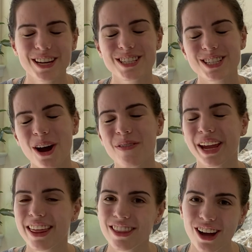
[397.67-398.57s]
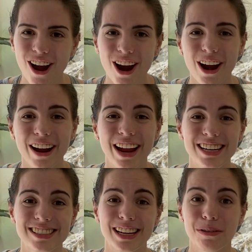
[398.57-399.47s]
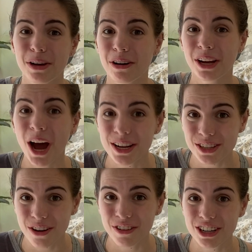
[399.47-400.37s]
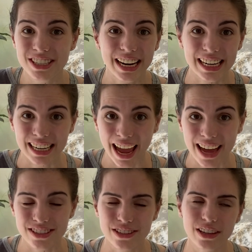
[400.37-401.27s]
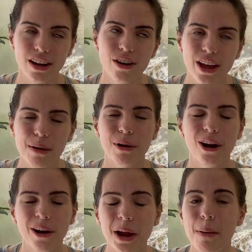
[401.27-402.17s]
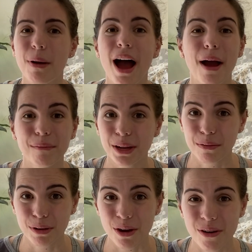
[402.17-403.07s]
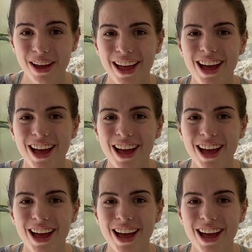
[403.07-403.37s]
So we get in the car, and he's like, can we go to Costco first? I need gas. I was like, okay, but hurry up. I'm gonna puke.